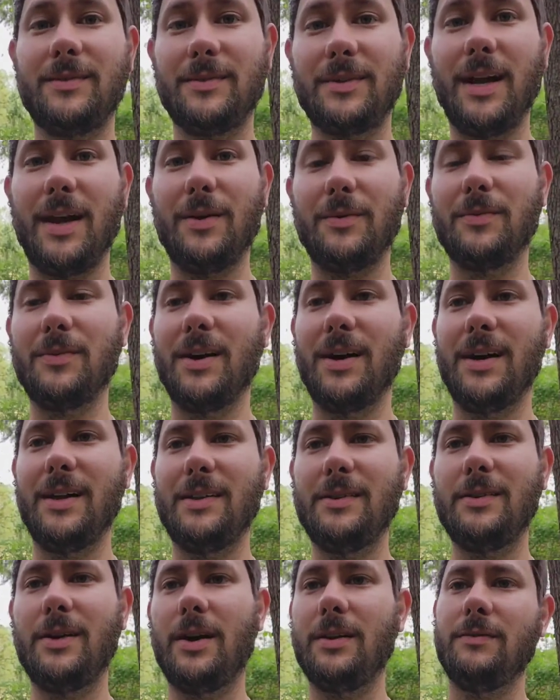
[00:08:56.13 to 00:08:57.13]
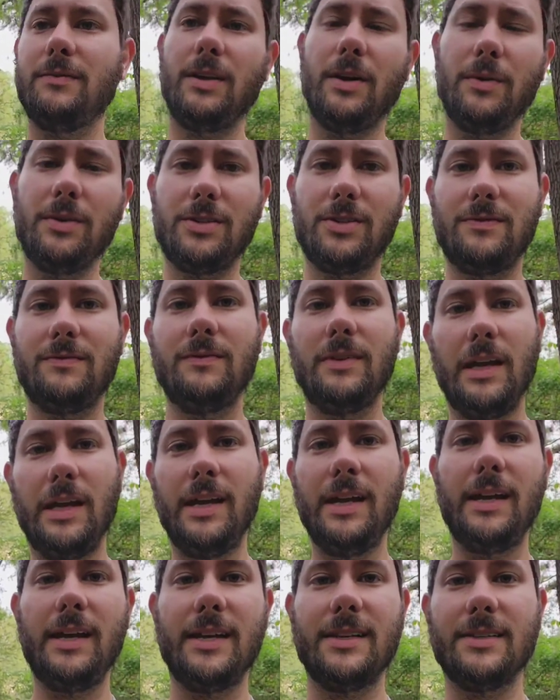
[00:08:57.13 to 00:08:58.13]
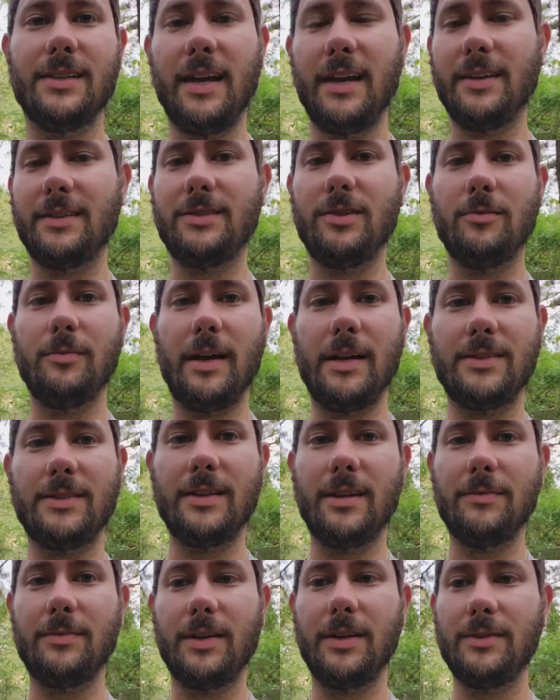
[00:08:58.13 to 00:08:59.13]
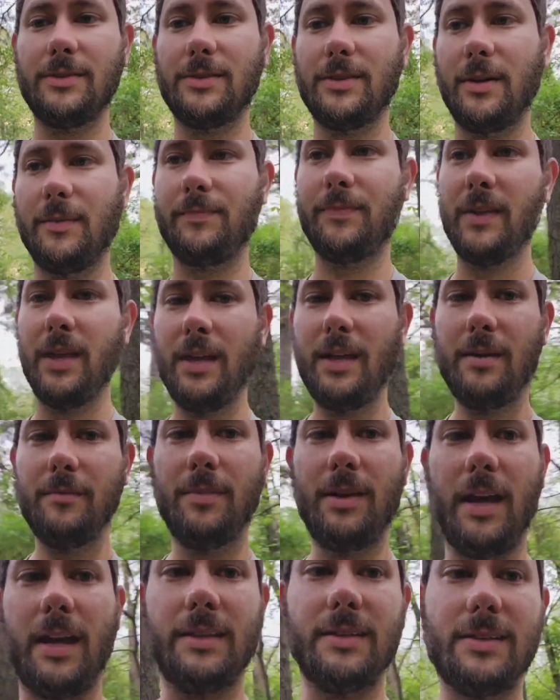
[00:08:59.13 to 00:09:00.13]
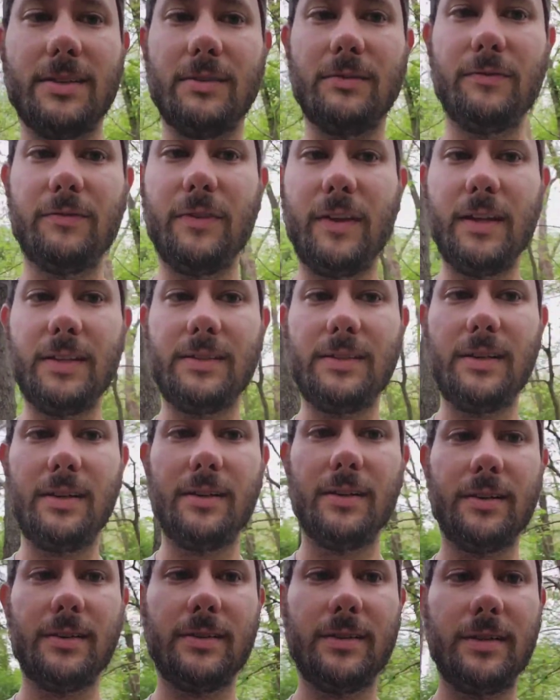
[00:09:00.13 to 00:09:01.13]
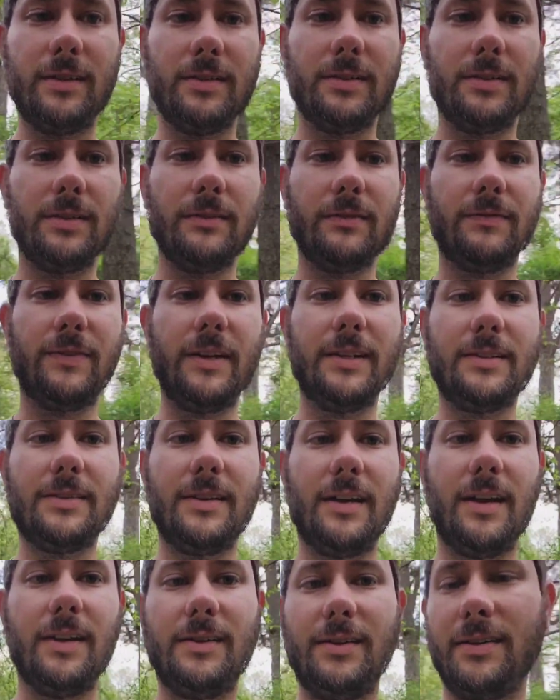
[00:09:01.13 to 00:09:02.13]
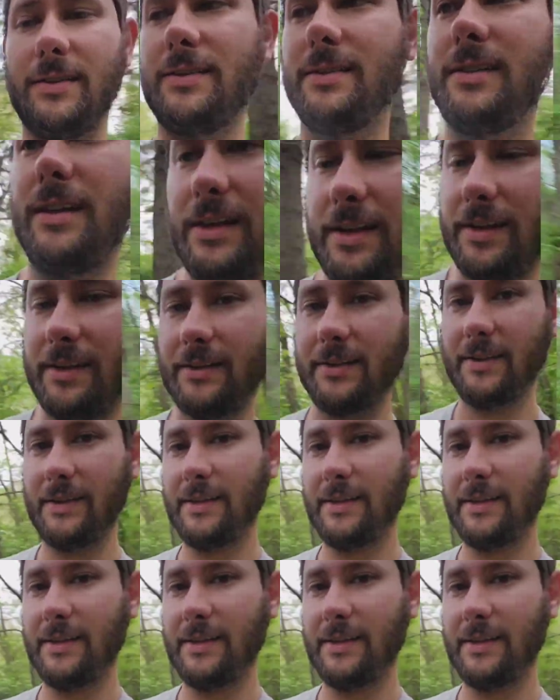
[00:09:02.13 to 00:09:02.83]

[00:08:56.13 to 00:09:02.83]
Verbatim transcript: kind of run, though his, his leg's still messed up though. So yeah, this little fence here, see this little fence now? You can see it.